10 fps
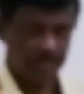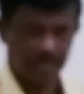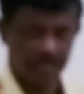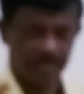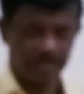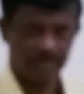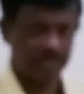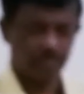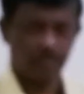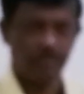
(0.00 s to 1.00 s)
then
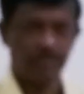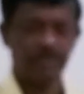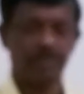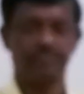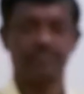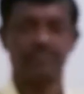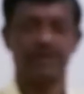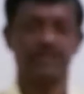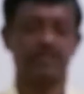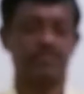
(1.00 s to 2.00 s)
the probability of
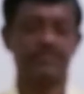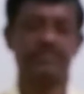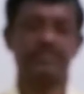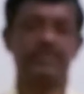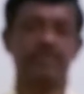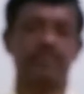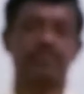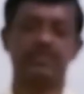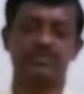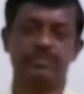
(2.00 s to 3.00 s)
either of this event or of
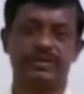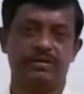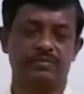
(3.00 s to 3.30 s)
this event,